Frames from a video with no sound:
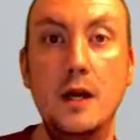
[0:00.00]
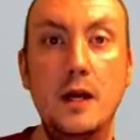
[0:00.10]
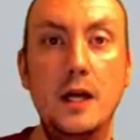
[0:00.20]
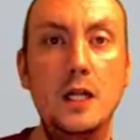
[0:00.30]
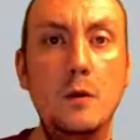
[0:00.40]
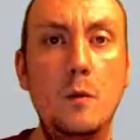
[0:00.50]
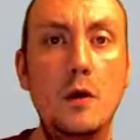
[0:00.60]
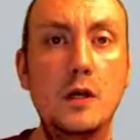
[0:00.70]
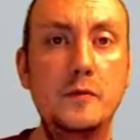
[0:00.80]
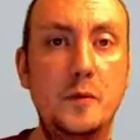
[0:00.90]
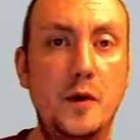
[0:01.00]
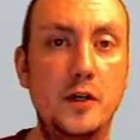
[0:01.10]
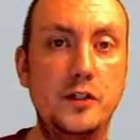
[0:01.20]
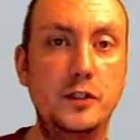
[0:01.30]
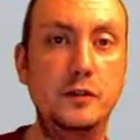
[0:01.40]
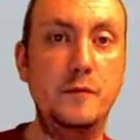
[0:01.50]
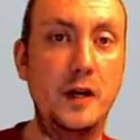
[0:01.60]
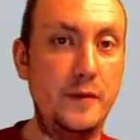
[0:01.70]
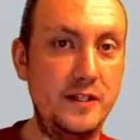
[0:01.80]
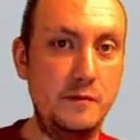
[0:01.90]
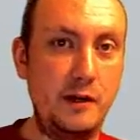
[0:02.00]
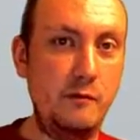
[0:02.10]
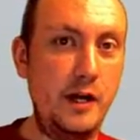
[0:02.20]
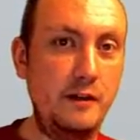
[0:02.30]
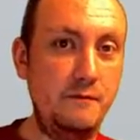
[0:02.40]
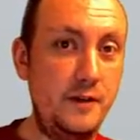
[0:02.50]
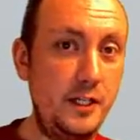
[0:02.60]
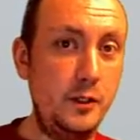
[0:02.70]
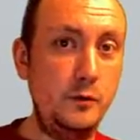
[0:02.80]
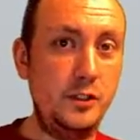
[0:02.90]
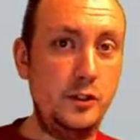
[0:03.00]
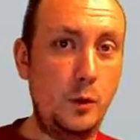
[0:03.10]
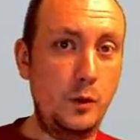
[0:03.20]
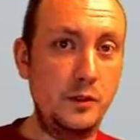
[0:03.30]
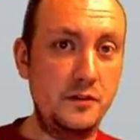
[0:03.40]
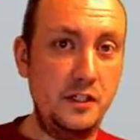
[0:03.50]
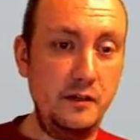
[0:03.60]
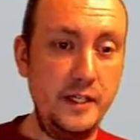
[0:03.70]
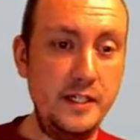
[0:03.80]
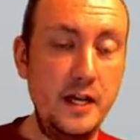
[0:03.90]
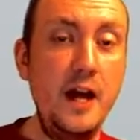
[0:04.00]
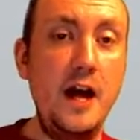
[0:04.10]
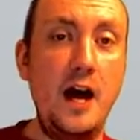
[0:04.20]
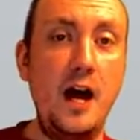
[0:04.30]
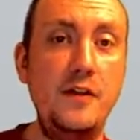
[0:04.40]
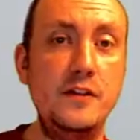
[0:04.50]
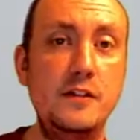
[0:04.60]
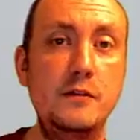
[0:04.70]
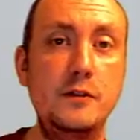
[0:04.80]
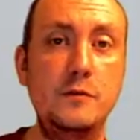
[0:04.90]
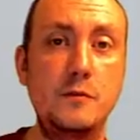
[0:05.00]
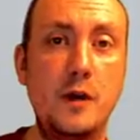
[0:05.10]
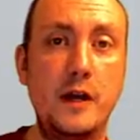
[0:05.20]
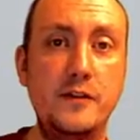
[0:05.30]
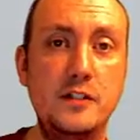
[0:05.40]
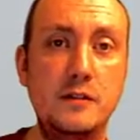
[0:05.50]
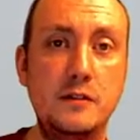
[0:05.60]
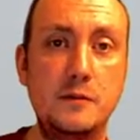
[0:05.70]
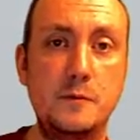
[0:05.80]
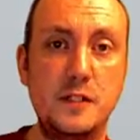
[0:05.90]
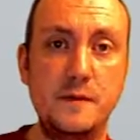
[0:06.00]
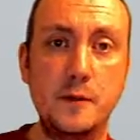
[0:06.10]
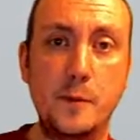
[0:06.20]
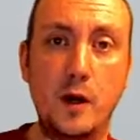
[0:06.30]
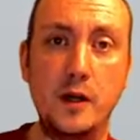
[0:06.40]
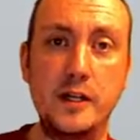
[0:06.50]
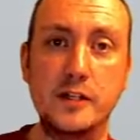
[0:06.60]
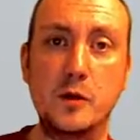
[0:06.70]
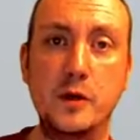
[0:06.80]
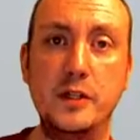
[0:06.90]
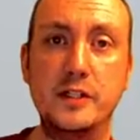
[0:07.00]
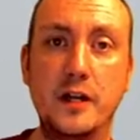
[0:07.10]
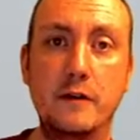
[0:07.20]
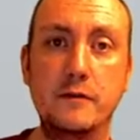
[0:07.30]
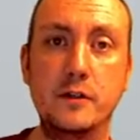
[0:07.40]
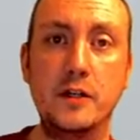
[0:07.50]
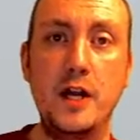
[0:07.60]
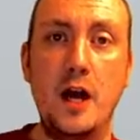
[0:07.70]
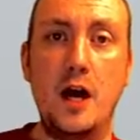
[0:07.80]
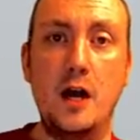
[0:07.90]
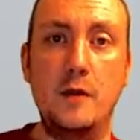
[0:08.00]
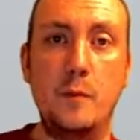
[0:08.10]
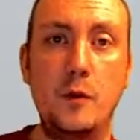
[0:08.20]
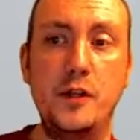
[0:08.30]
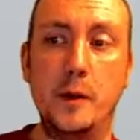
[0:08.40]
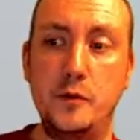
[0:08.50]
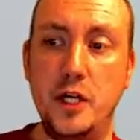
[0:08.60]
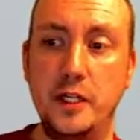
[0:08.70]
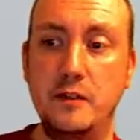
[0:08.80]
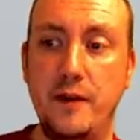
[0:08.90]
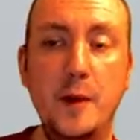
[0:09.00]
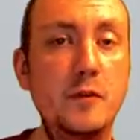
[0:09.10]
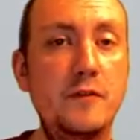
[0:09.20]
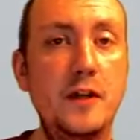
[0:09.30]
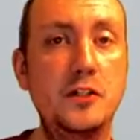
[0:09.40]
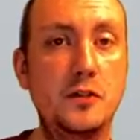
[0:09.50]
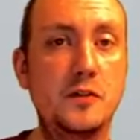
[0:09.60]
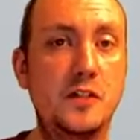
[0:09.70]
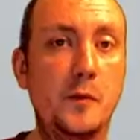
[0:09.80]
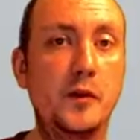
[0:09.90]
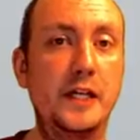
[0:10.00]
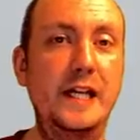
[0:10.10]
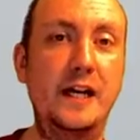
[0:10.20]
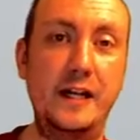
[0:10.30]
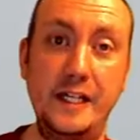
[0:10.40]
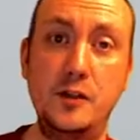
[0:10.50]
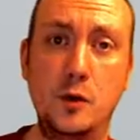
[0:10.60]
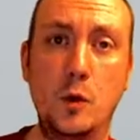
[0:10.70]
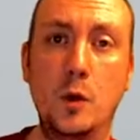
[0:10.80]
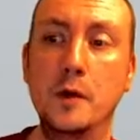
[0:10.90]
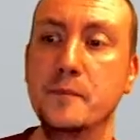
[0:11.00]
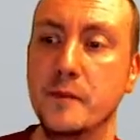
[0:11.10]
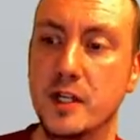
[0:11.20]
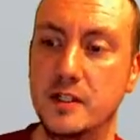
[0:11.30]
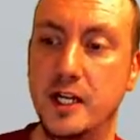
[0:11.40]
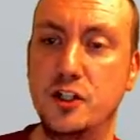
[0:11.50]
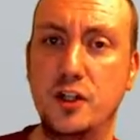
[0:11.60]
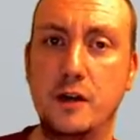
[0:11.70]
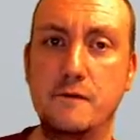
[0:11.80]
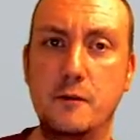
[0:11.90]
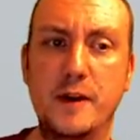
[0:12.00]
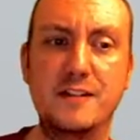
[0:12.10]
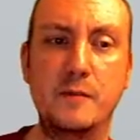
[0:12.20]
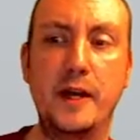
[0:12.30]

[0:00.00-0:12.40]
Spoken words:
Hello and welcome to part two of my resume writing video tutorial series. This specific part is going to cover both the objective and professional summary, either or section of the resume.